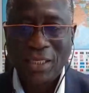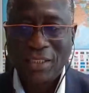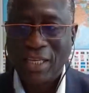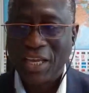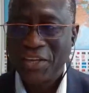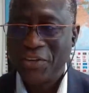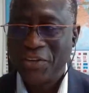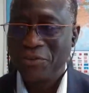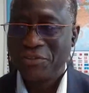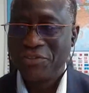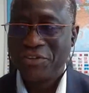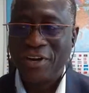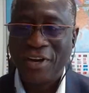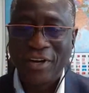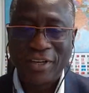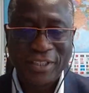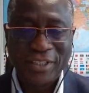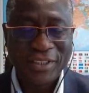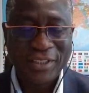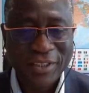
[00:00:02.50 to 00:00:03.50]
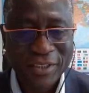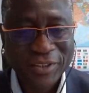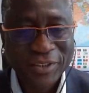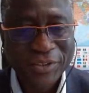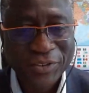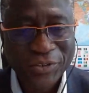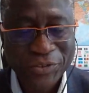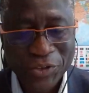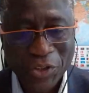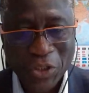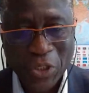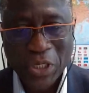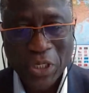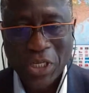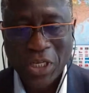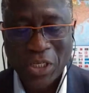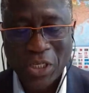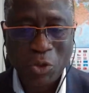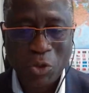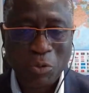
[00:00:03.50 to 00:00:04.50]
Thank you, Trang.
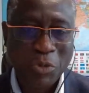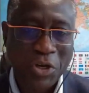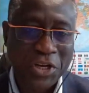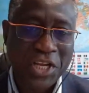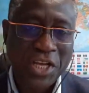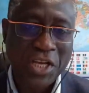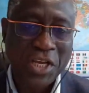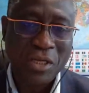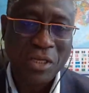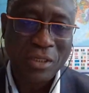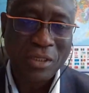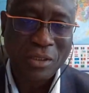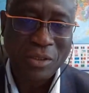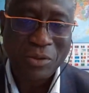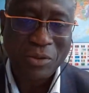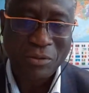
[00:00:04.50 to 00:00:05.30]
Good morning,